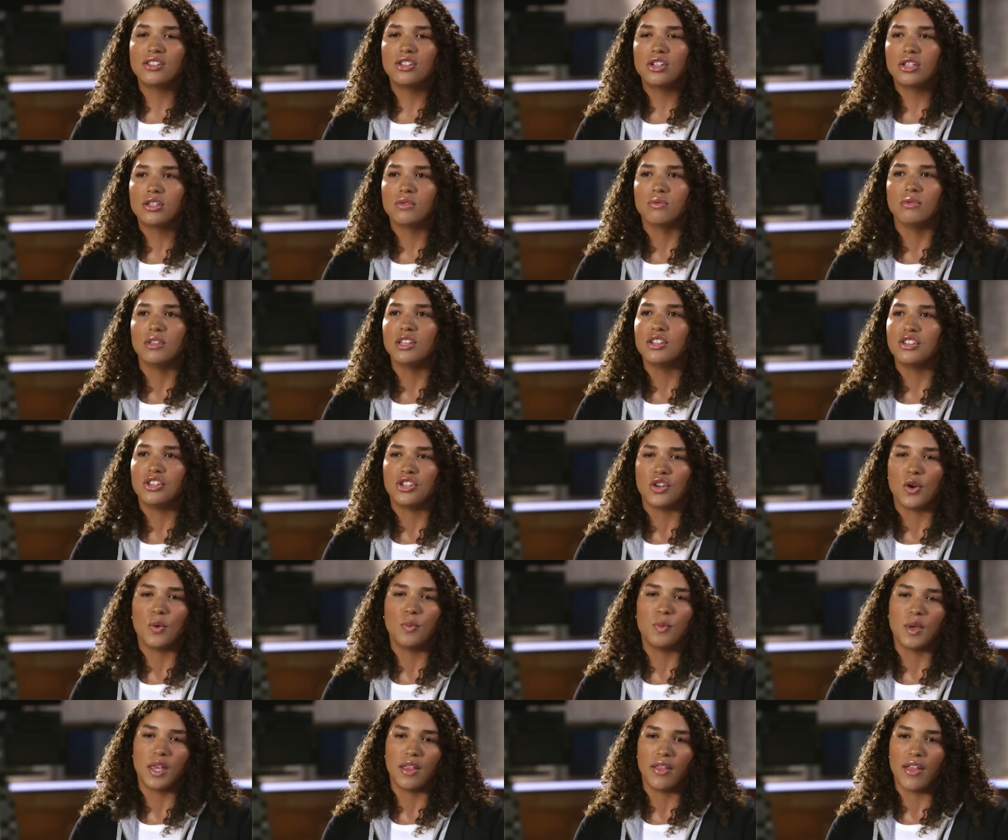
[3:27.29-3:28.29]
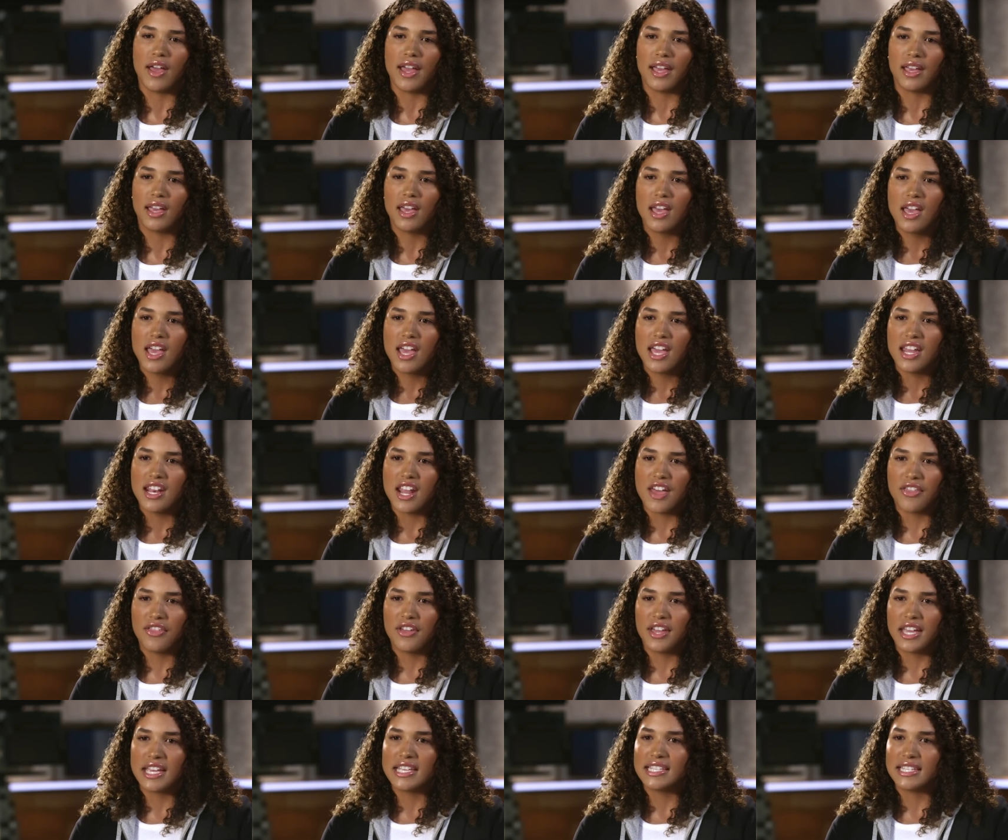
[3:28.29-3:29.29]
just really shown me like
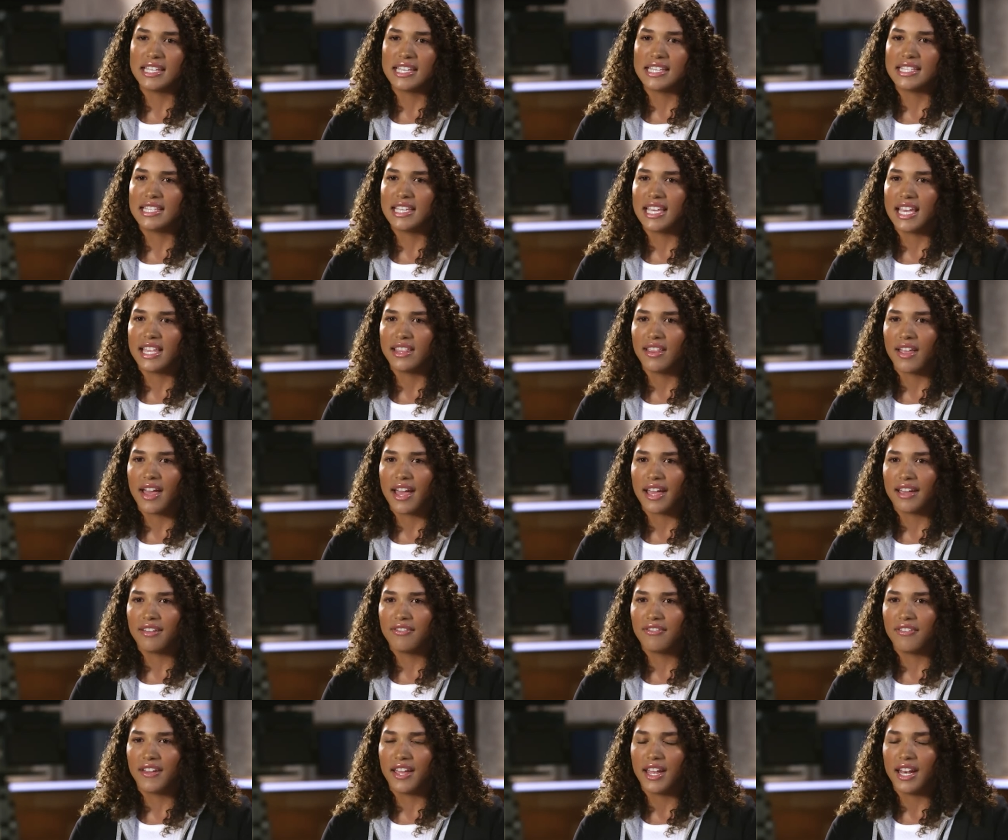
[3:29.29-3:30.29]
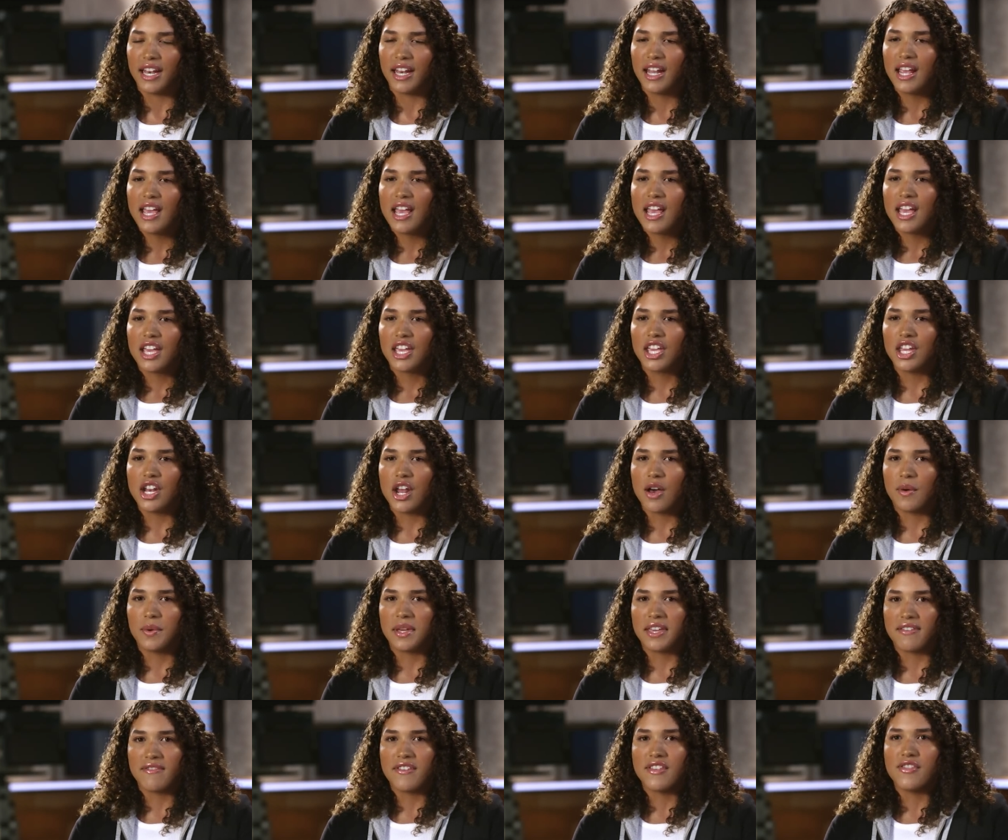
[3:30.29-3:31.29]
nothing is easy in life and you
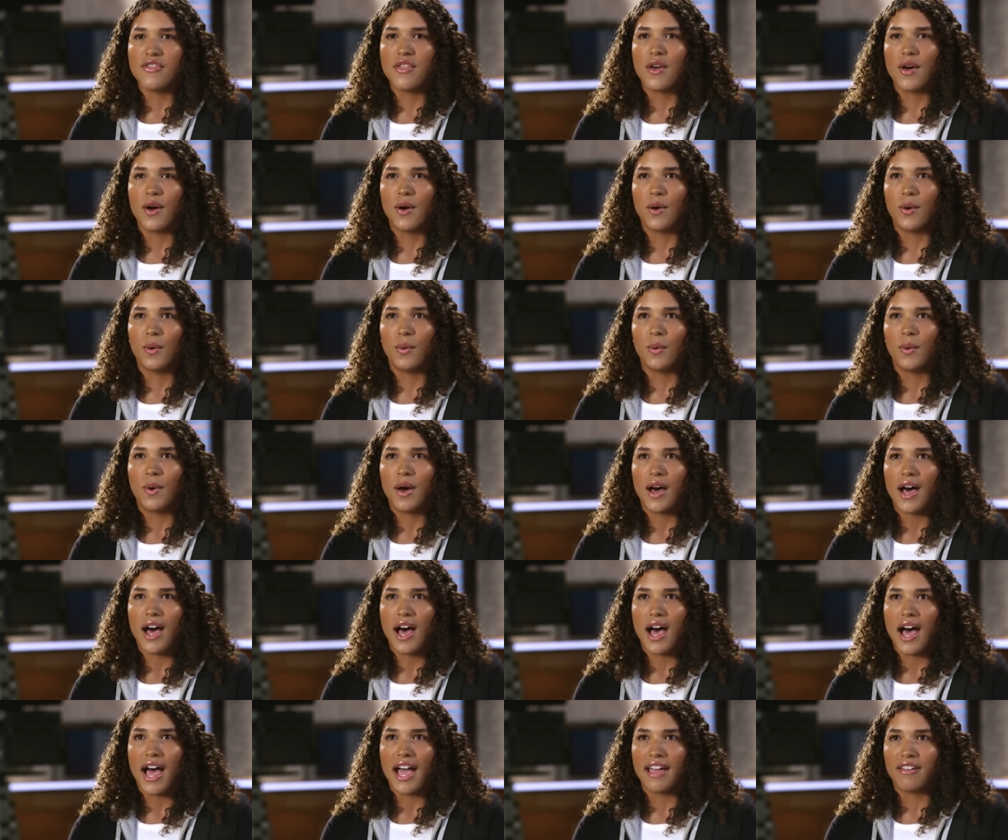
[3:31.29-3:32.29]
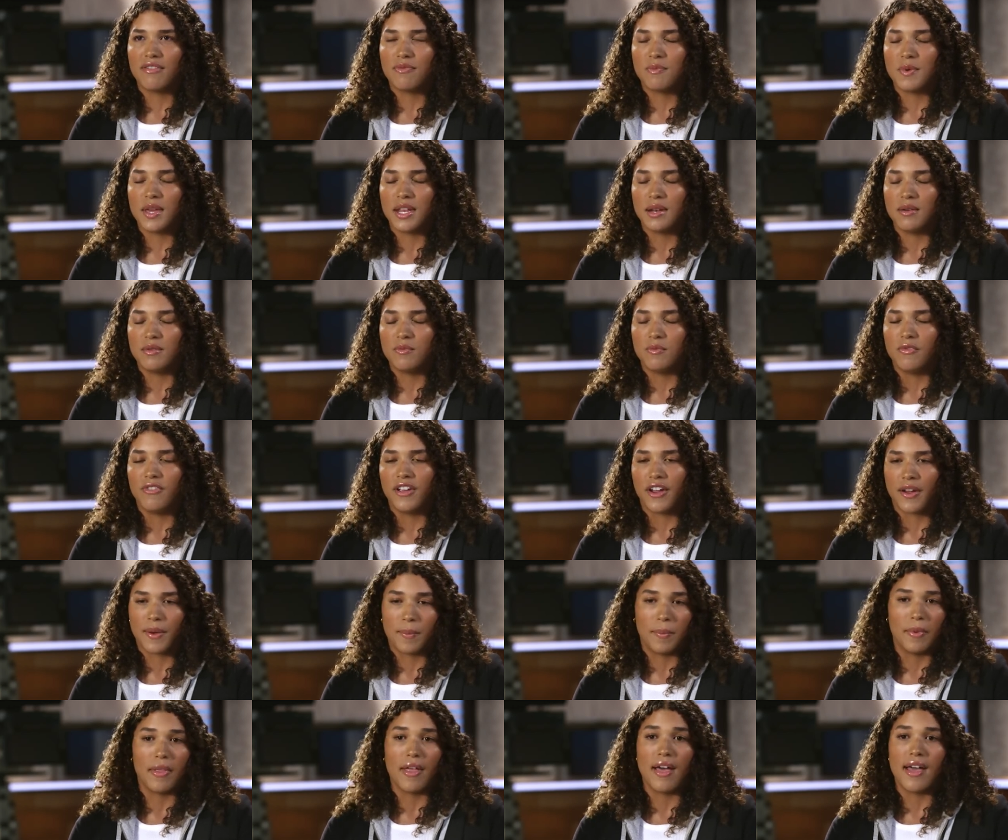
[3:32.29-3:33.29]
know even though I've been
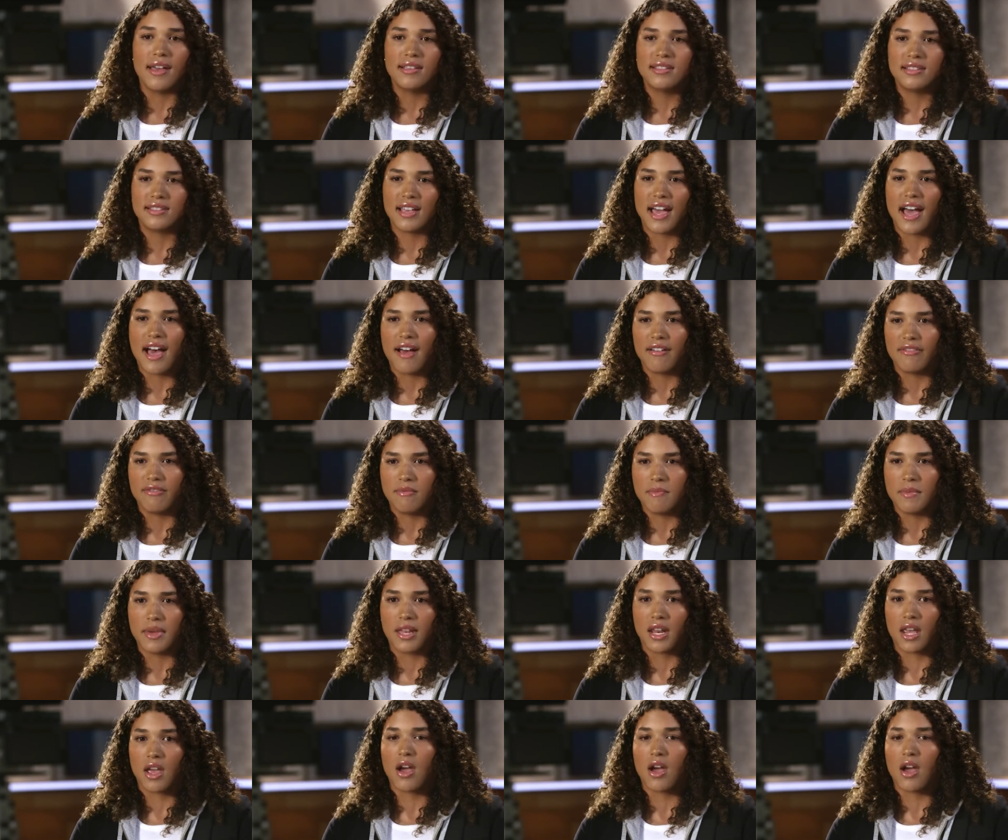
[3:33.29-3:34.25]
very blessed to have many